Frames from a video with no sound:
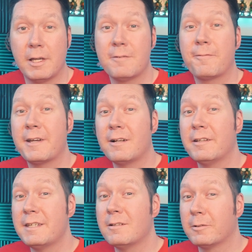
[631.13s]
And
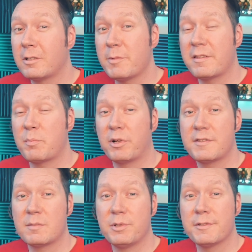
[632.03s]
finally, learn about the
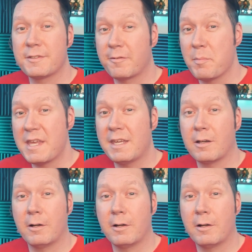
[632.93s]
principles of making